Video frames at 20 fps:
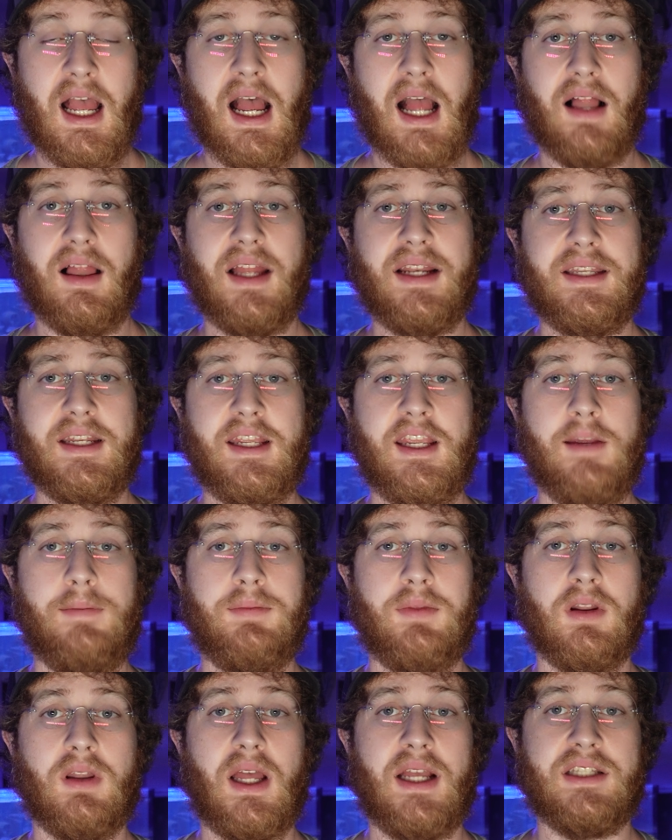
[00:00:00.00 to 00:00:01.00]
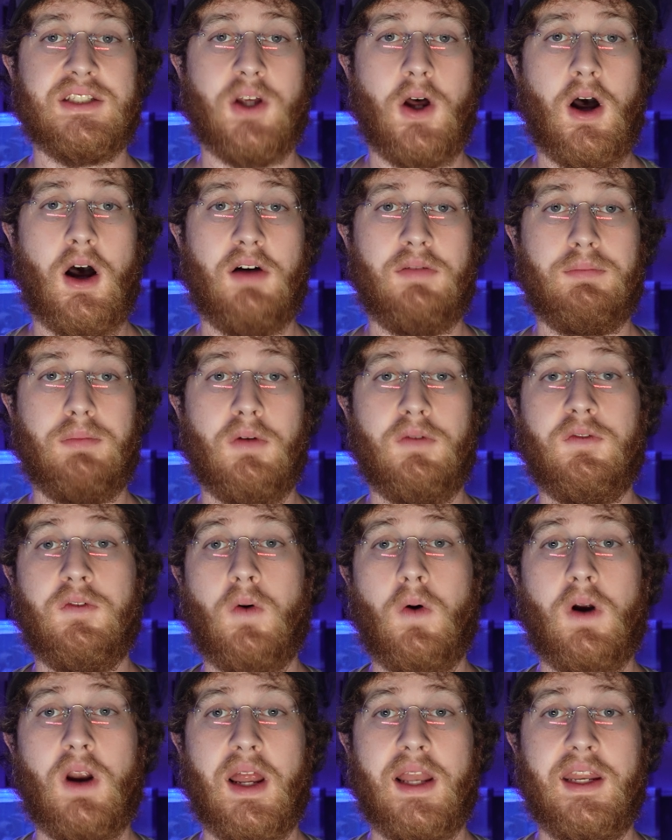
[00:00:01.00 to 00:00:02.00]
I like to keep the lights off
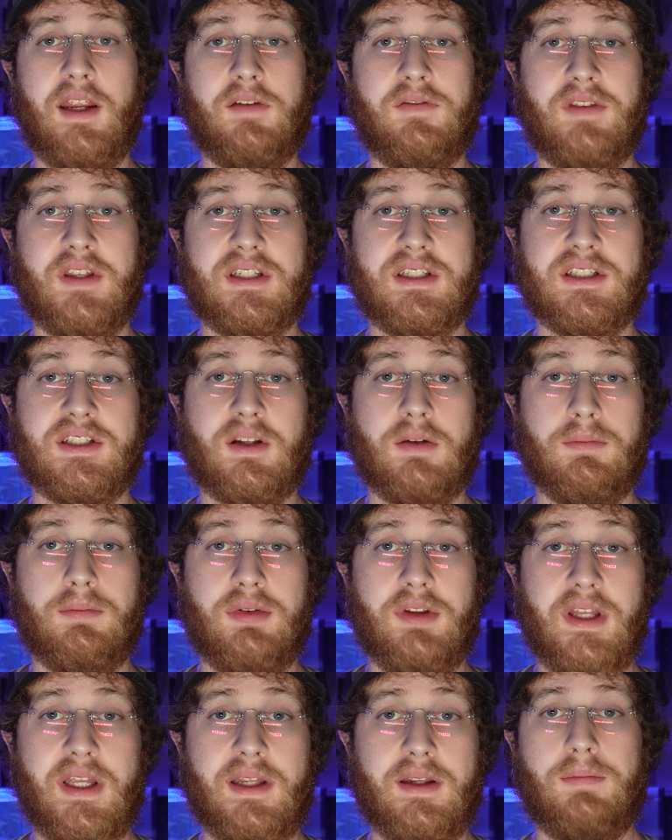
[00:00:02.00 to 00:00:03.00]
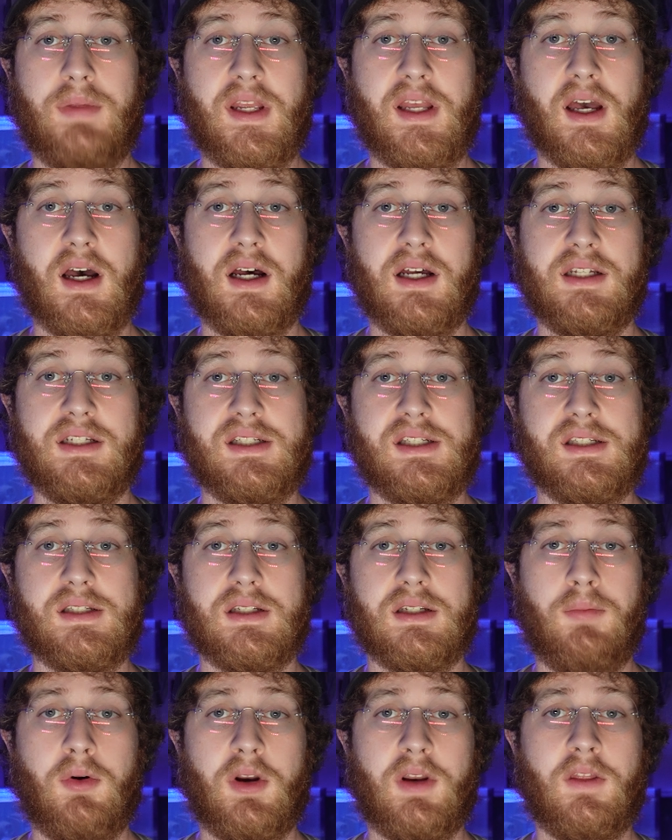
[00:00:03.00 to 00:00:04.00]
before any of this is complete because
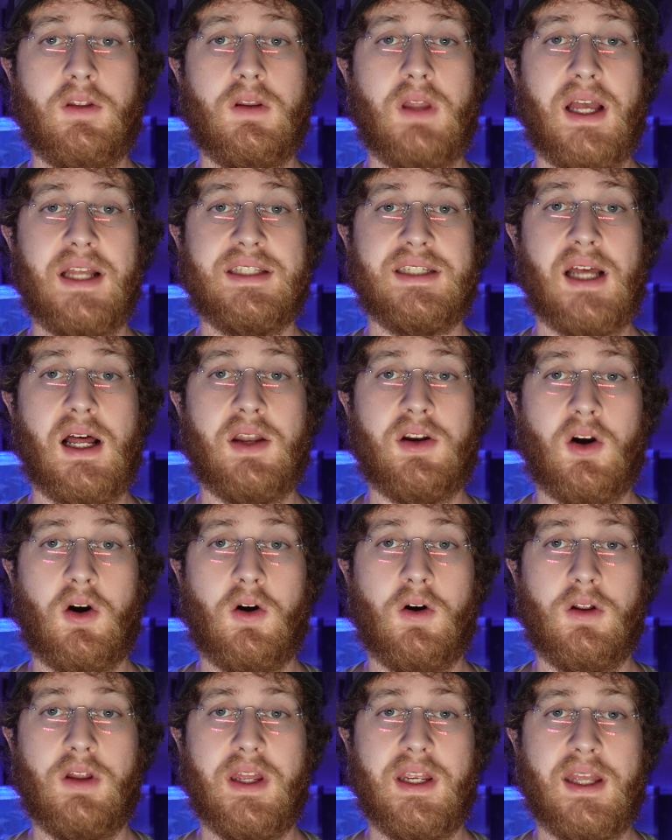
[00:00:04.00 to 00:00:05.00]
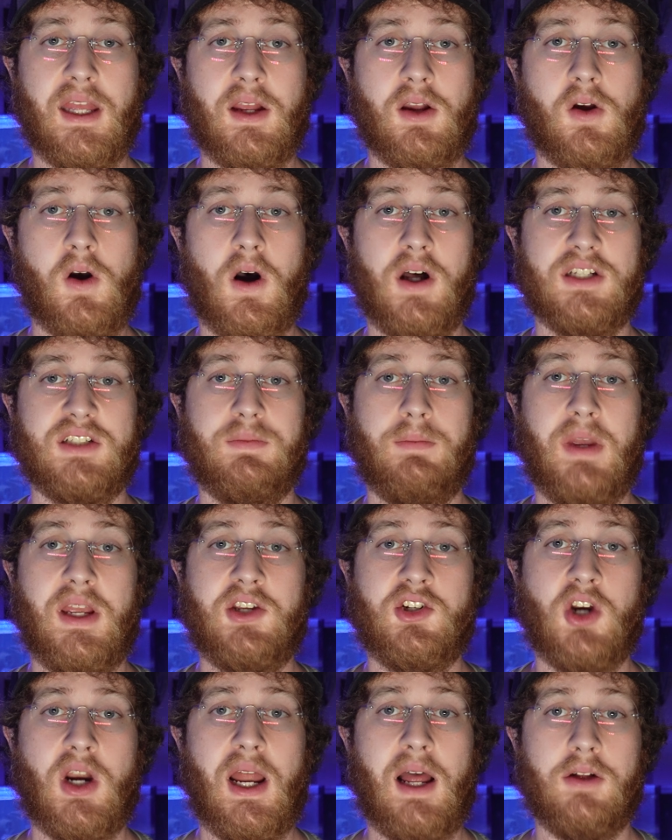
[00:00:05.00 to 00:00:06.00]
putting the lights on early can cause
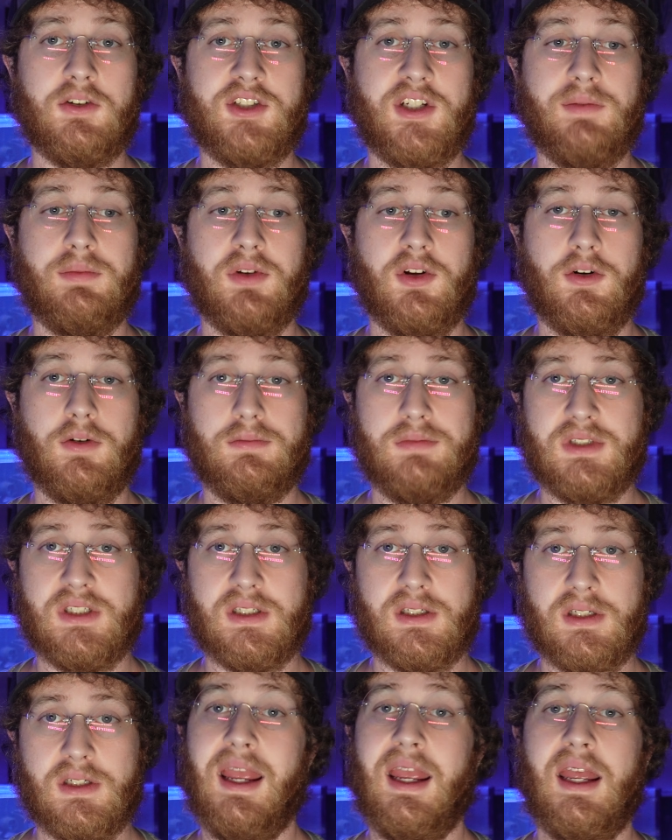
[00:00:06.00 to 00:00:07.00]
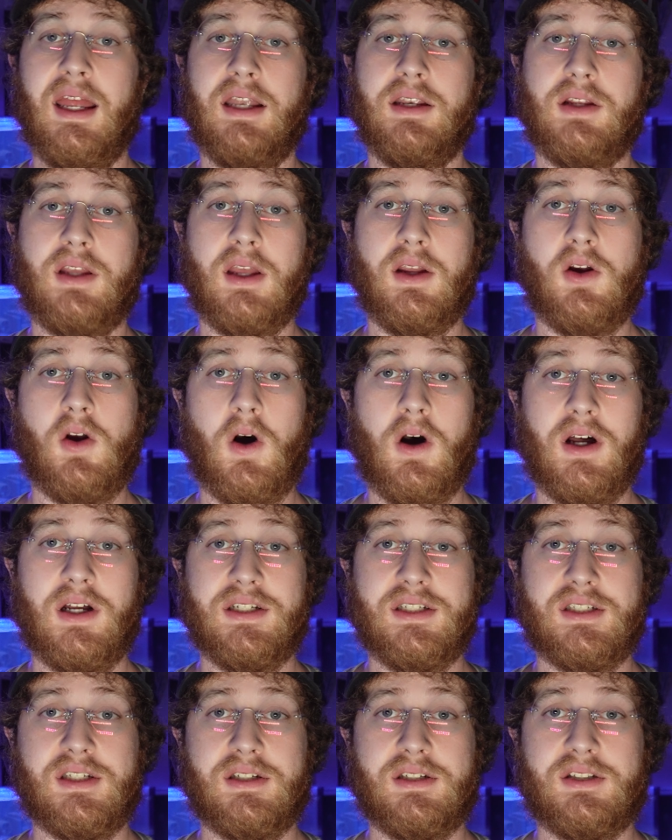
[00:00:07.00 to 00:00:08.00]
major algae blooms and can
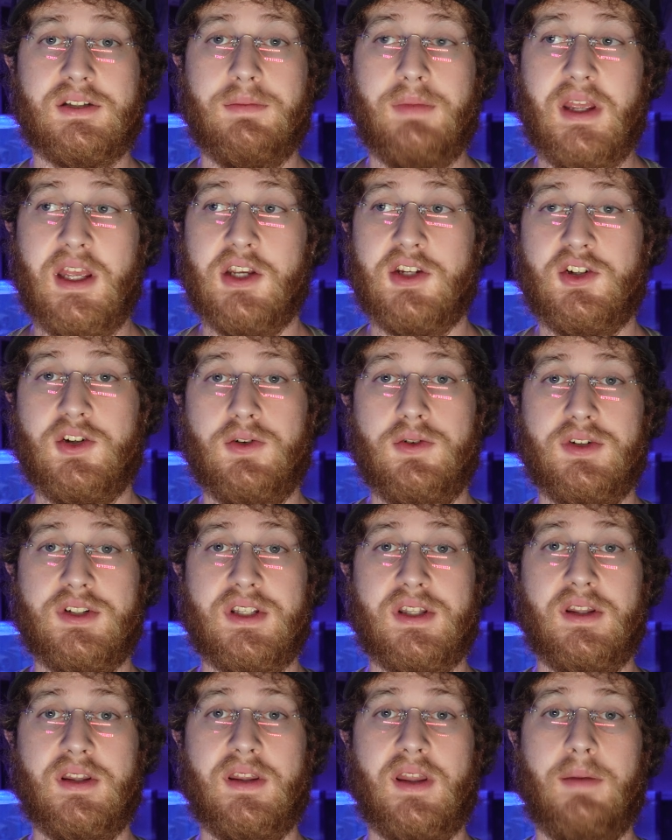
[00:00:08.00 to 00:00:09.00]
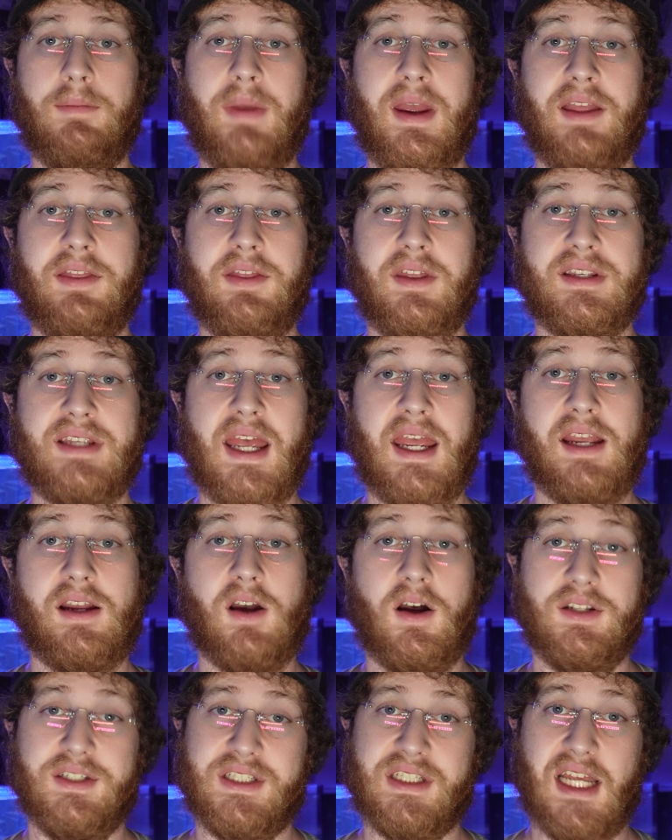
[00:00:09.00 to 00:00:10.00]
cause some issues that make the tank
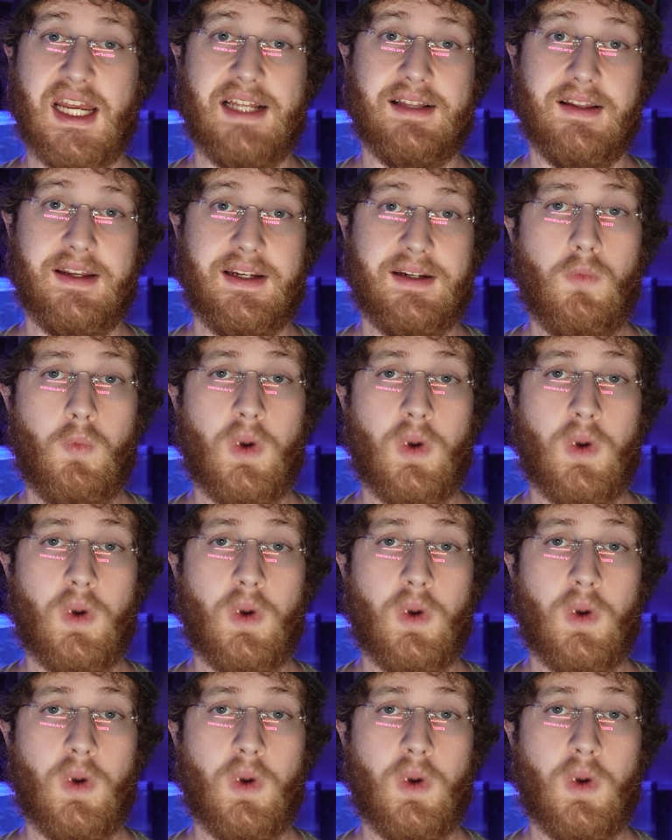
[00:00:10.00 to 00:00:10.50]
unsightly.